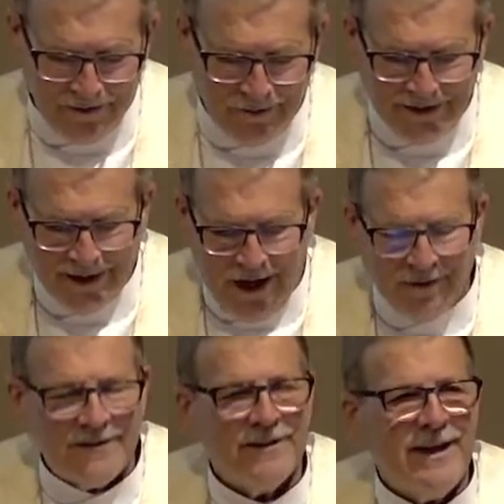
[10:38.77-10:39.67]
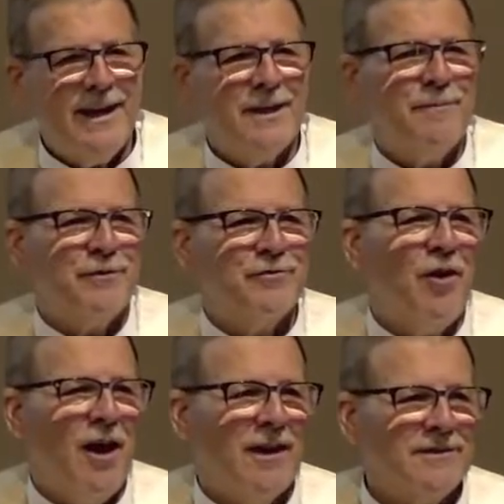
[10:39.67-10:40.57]
Resolve to take up your
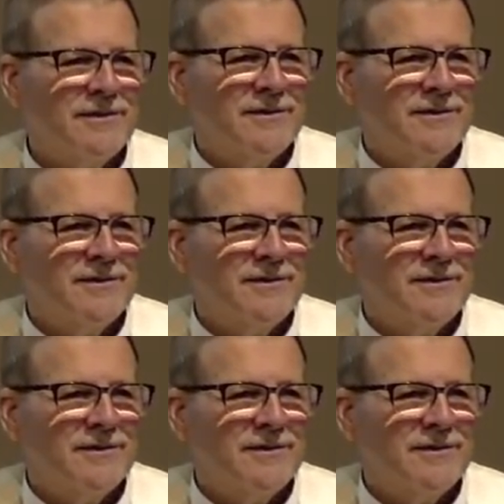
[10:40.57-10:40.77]
cross,